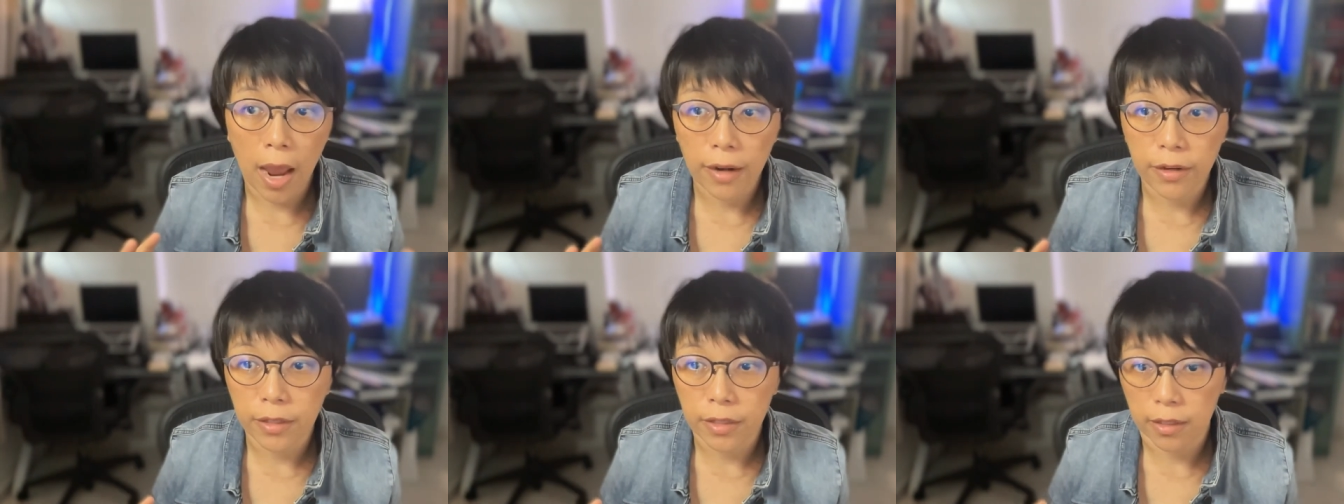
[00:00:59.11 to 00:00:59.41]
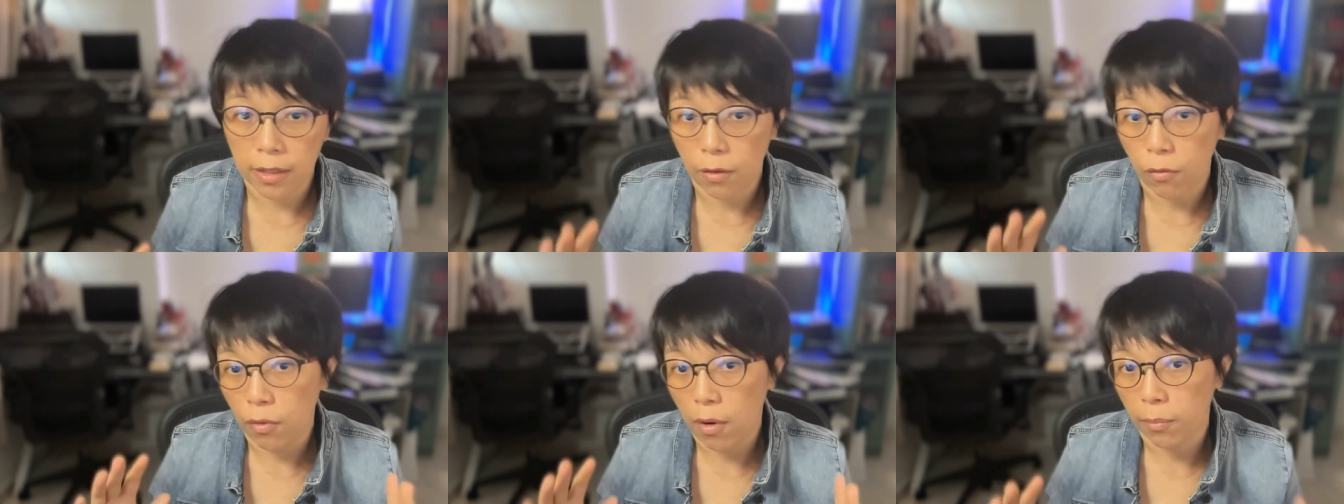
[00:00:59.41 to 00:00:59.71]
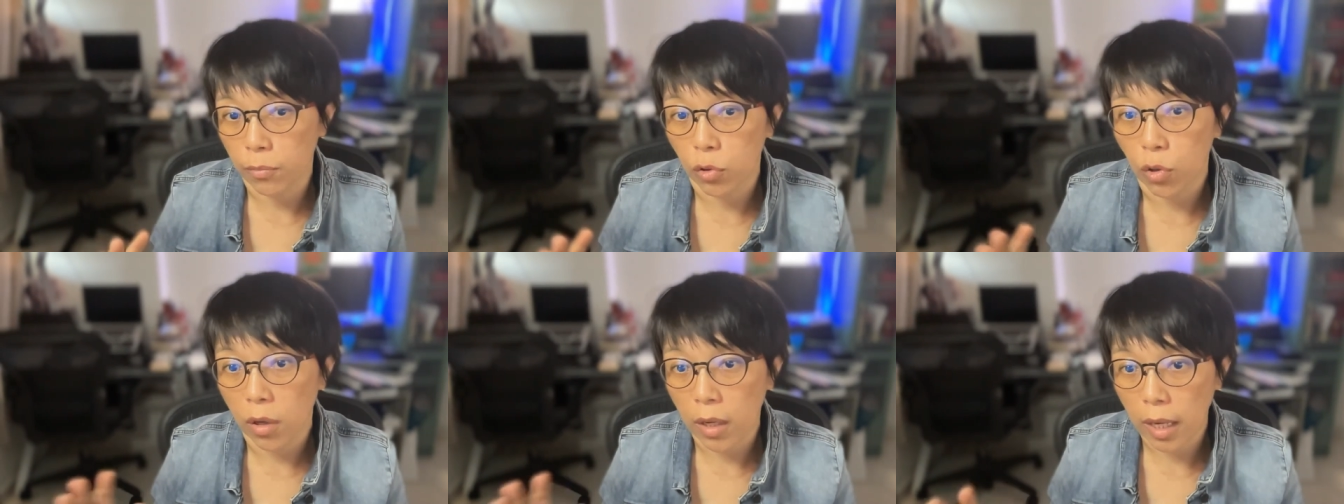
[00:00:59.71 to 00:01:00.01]
understand what
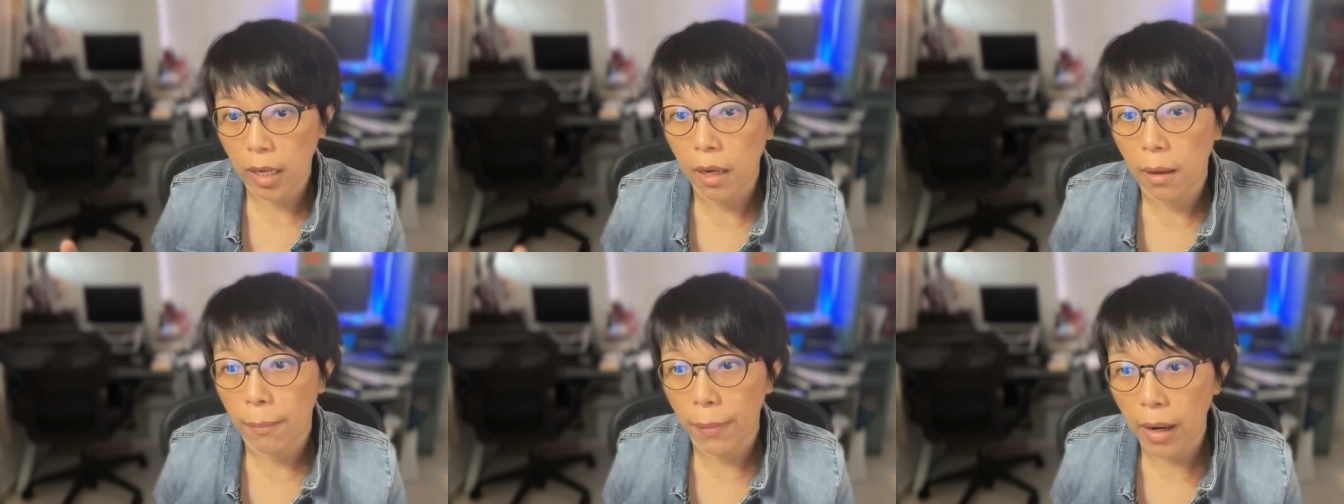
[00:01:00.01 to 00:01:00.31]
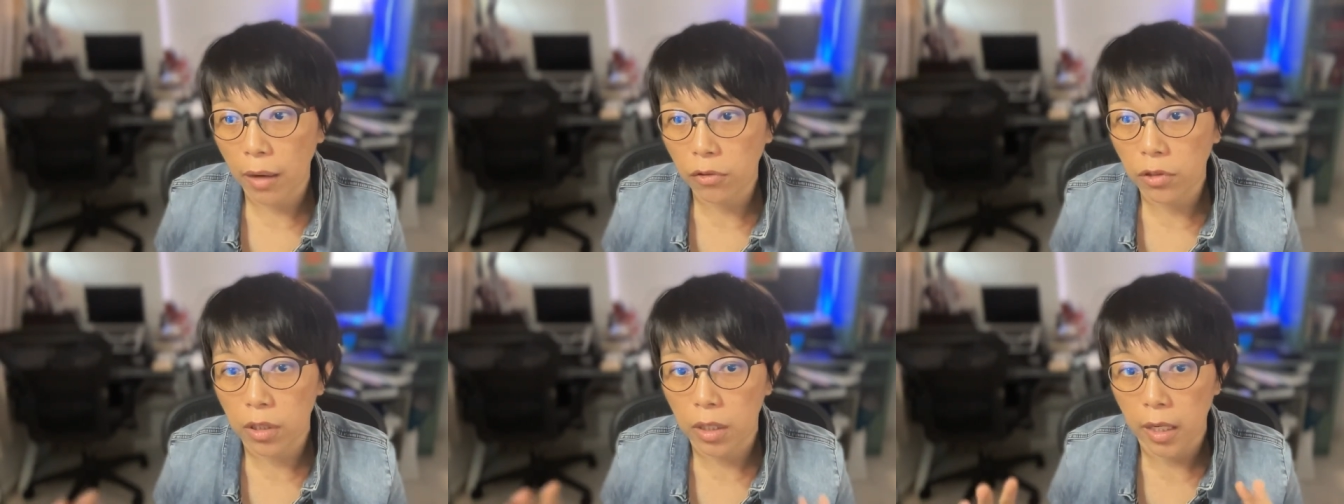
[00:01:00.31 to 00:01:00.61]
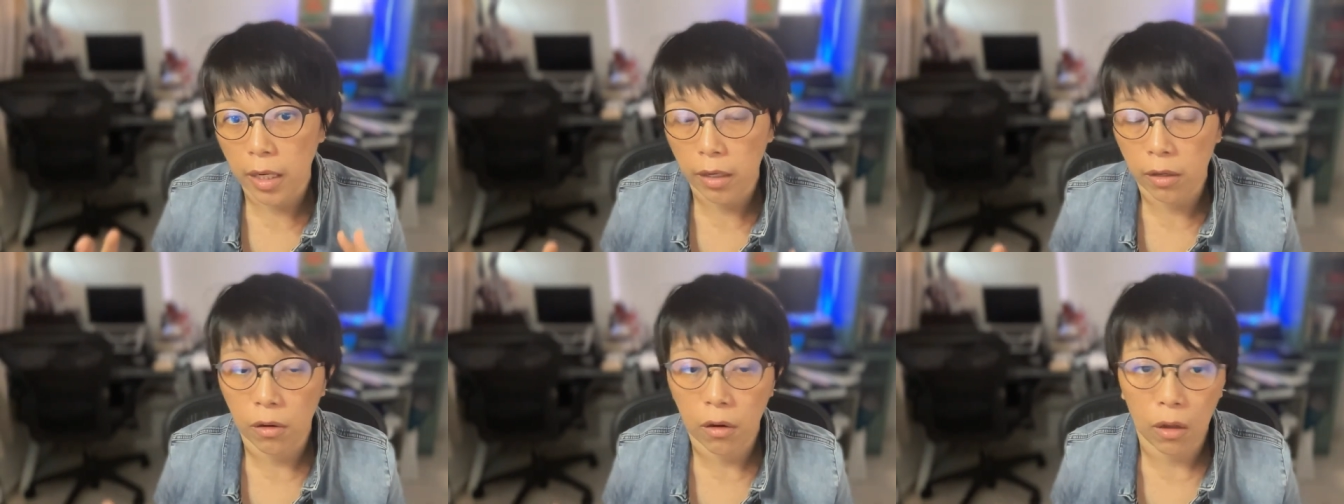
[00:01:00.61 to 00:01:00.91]
I'm talking about
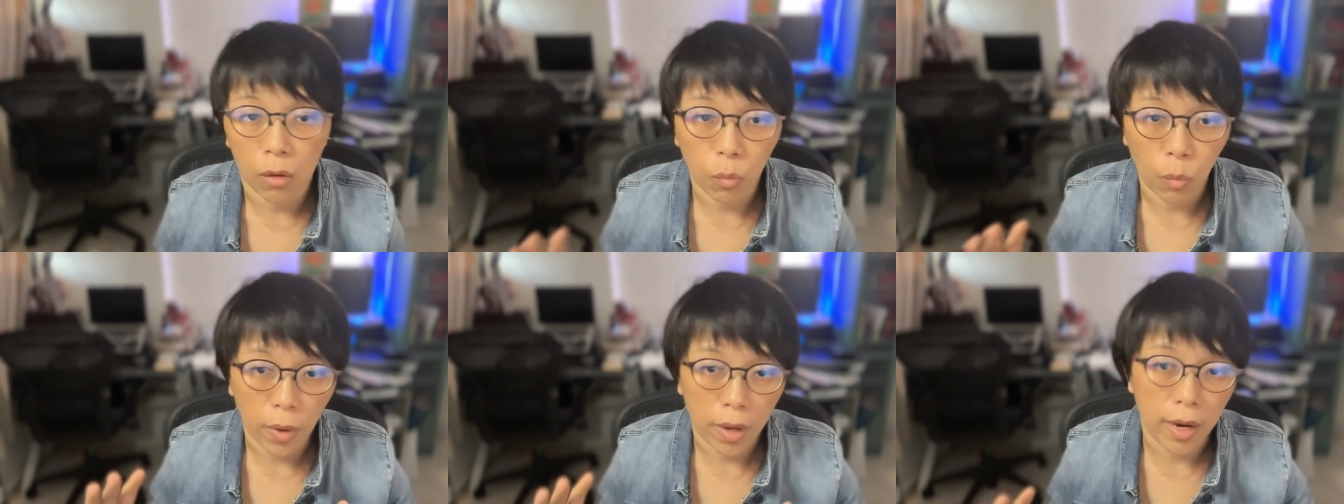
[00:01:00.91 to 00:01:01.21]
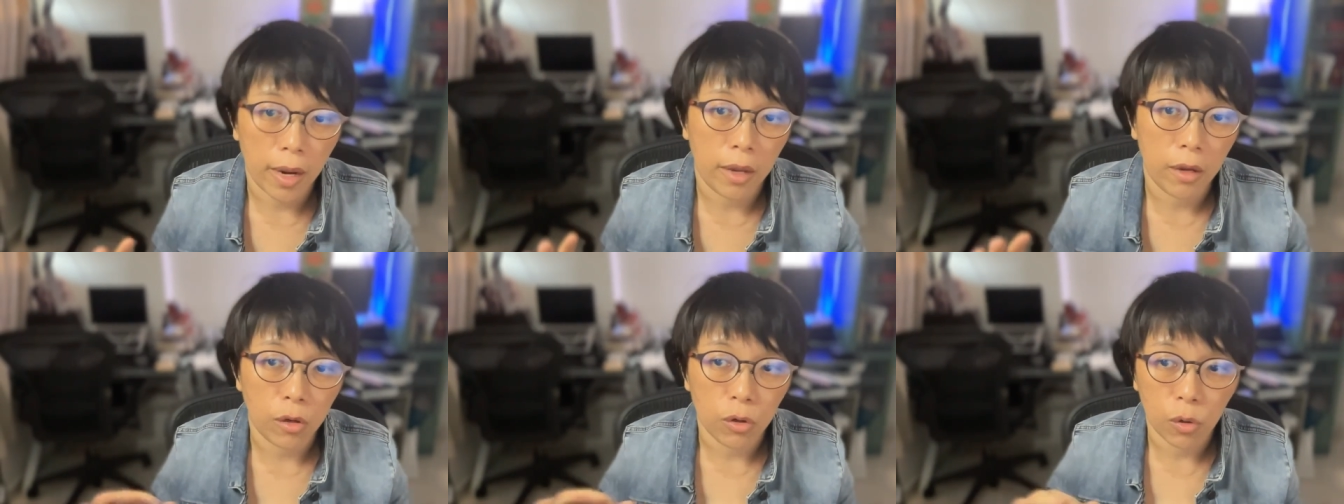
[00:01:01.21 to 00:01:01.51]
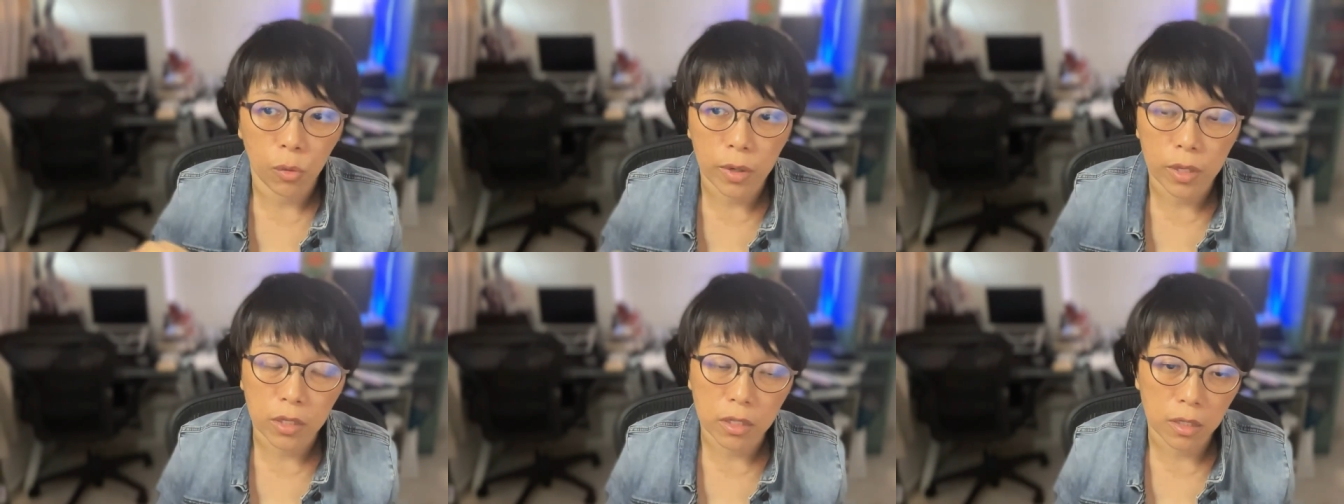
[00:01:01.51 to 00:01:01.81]
later on when I
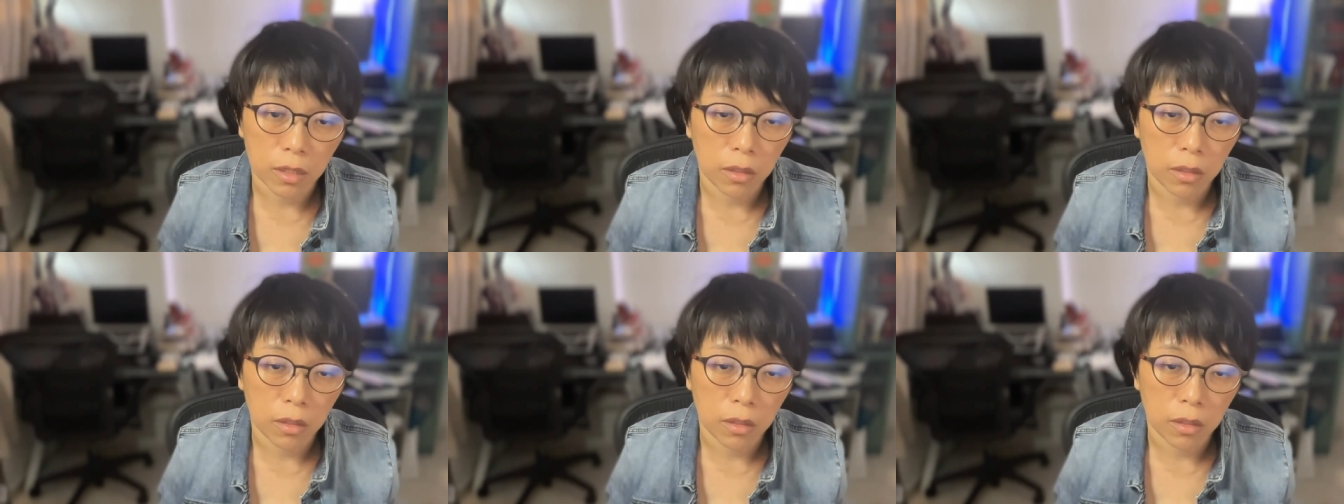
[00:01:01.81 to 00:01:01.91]
go into,